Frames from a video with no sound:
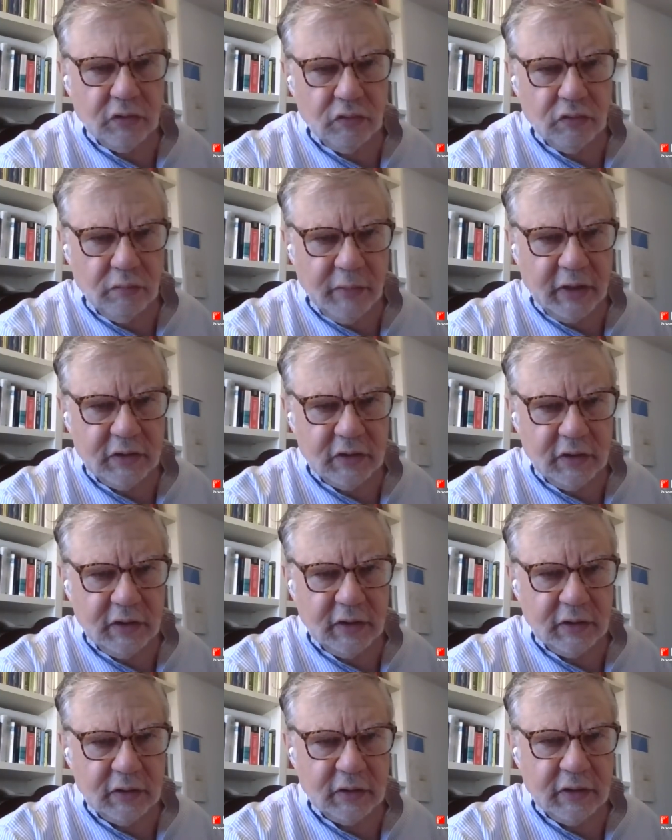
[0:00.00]
you're
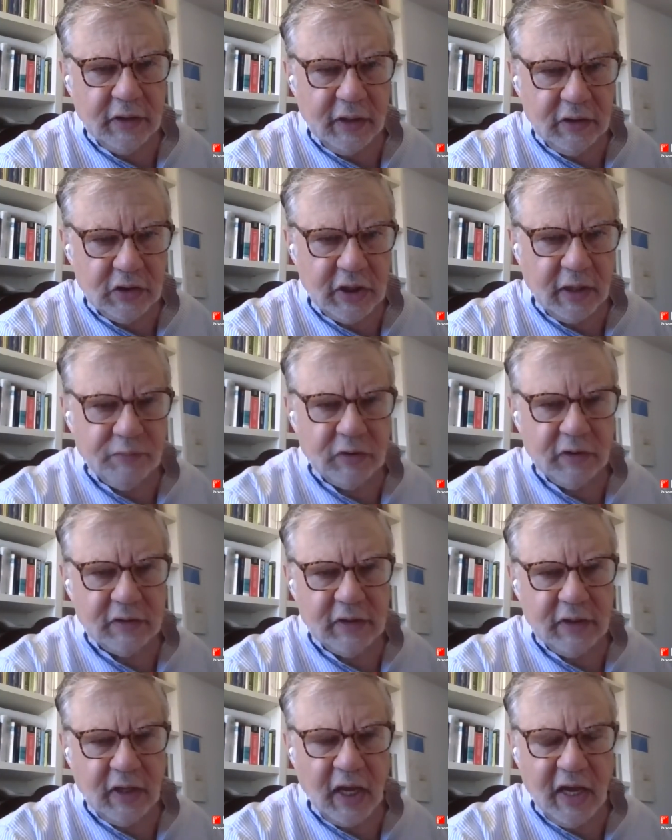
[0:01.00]
imagining 10
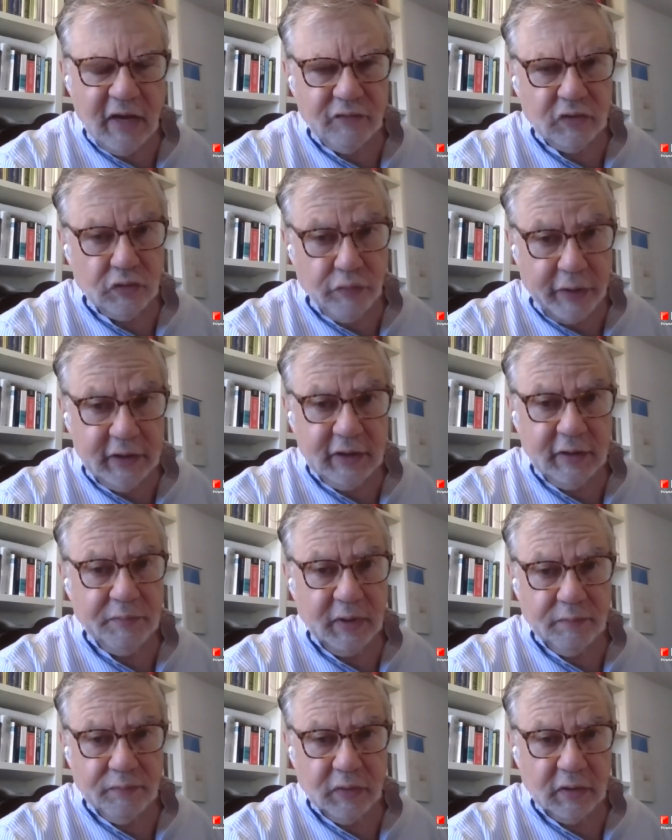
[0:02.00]
chapters, have 20
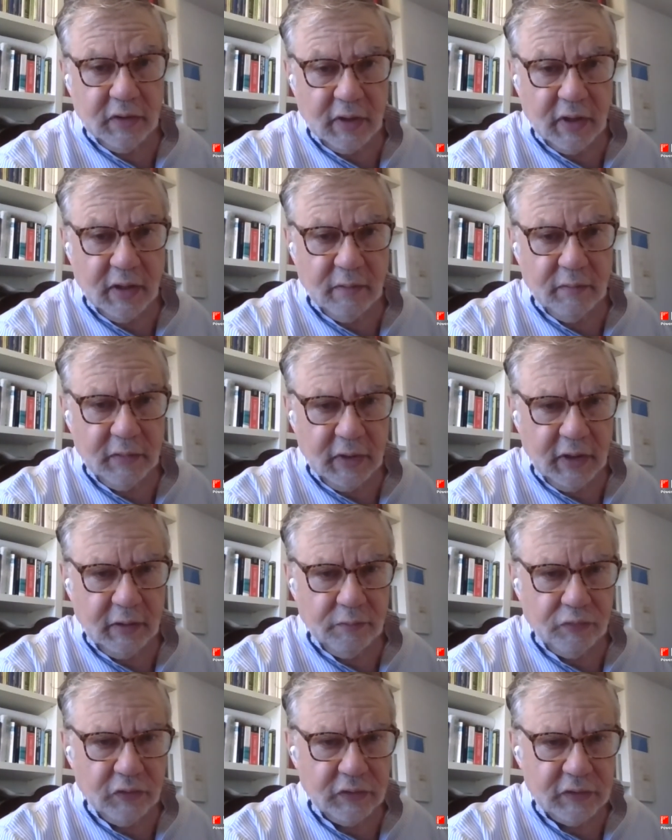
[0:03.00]
people come
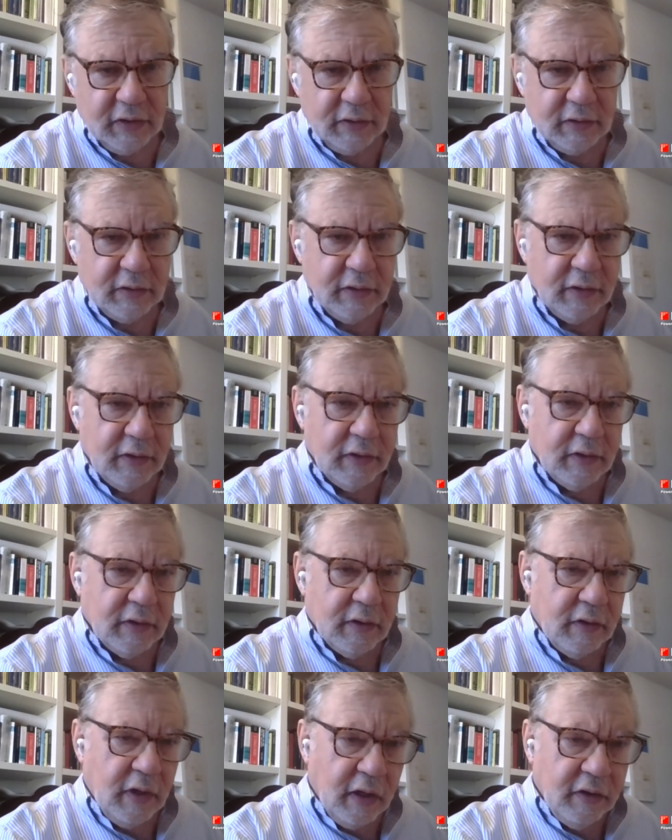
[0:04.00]
and present.
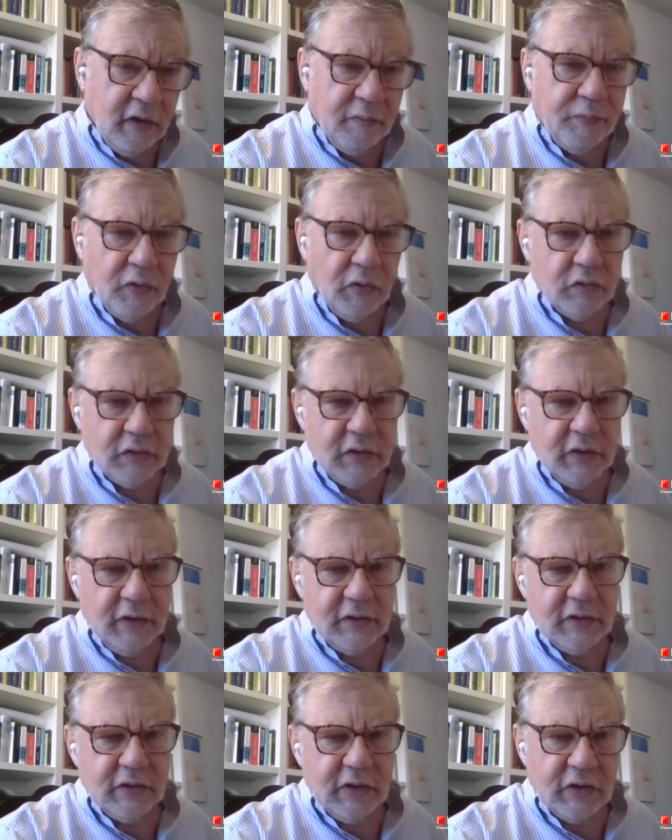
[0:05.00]
The other approach
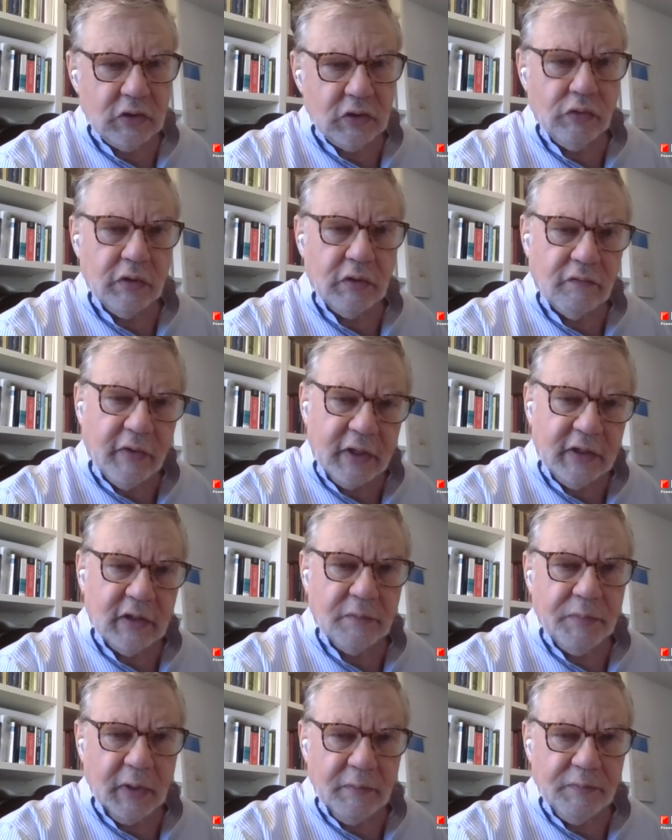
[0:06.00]
is just to
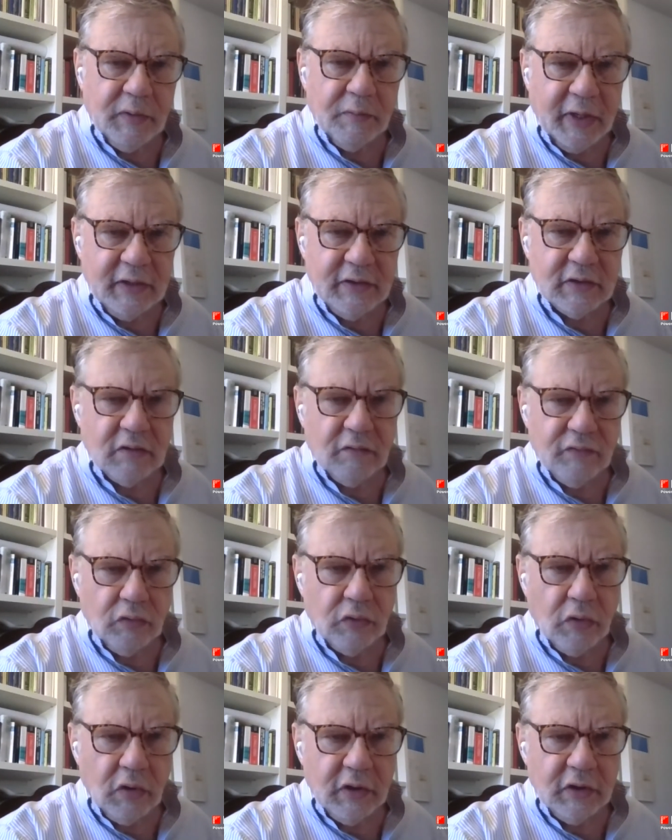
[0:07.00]
invite the people based on
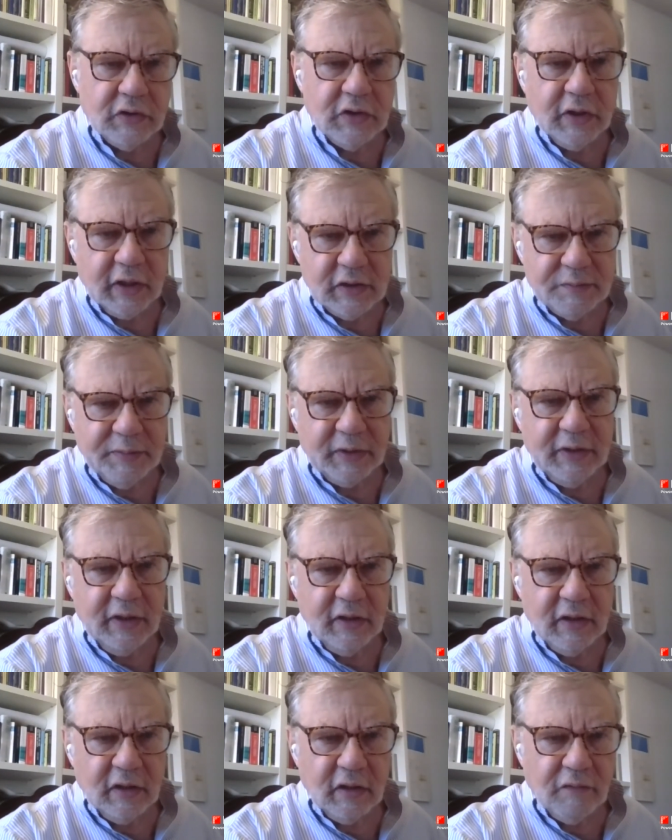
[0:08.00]
your knowledge and
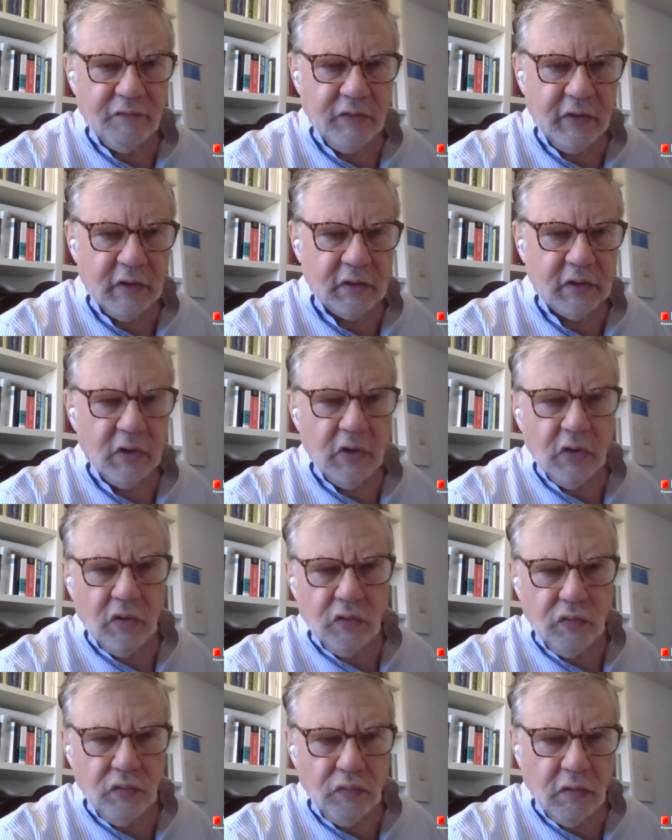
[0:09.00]
expertise in the field
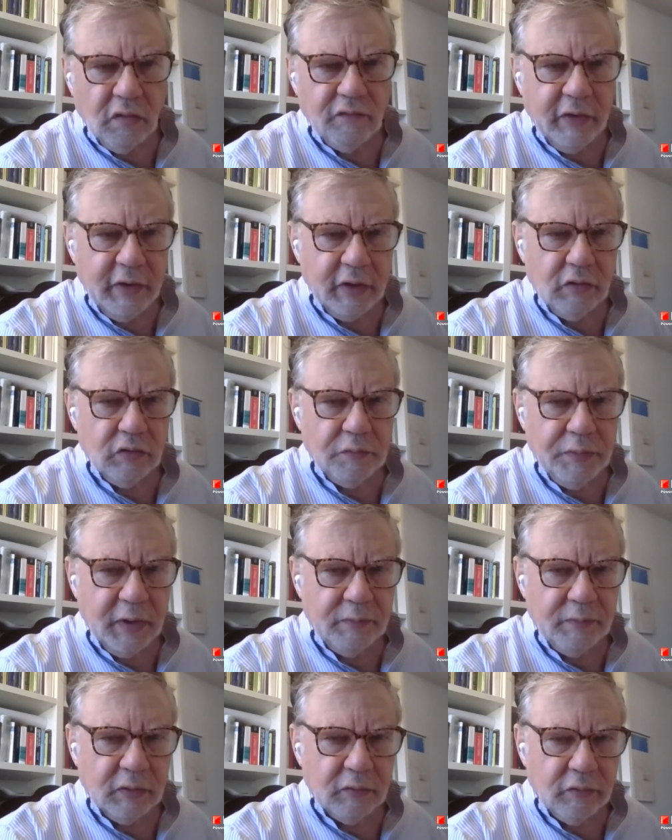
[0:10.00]
who are very good
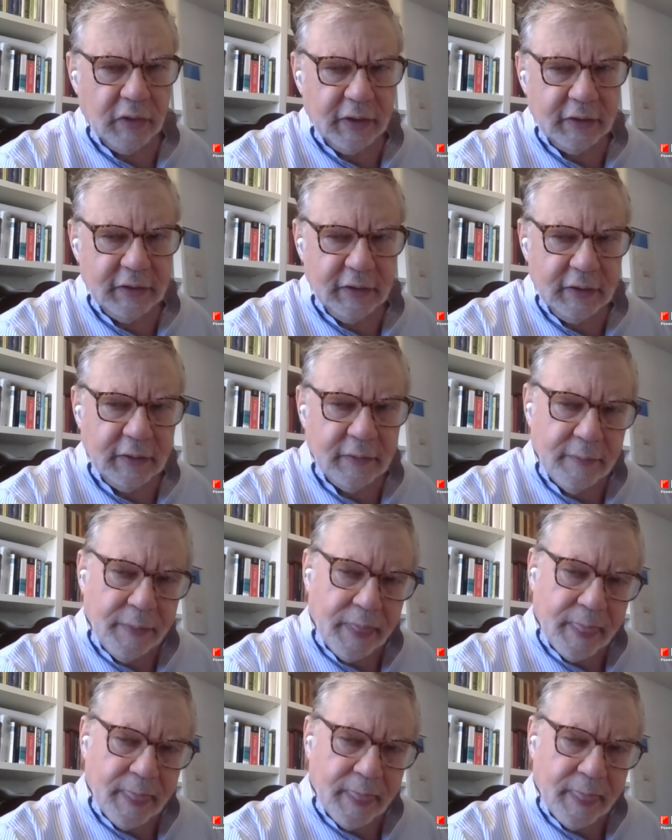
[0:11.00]
people writing.